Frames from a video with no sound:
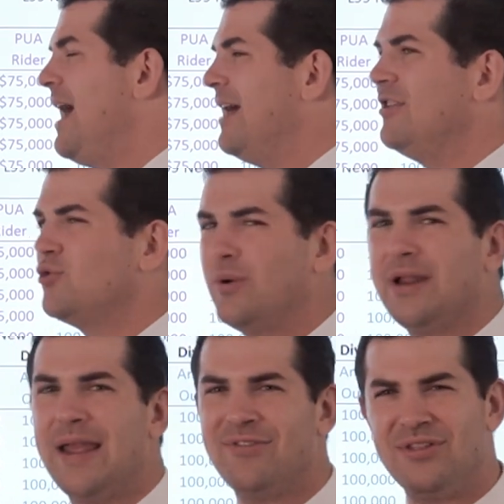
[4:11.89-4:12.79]
and this one
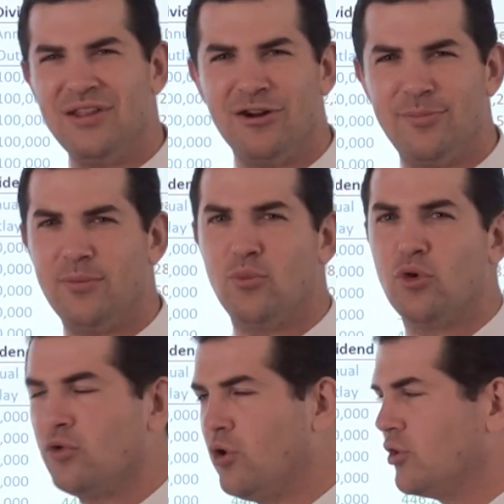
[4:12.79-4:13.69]
gave a little bit
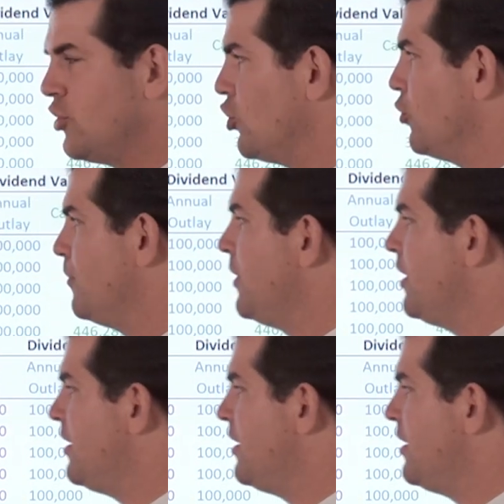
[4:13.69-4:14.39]
more long-term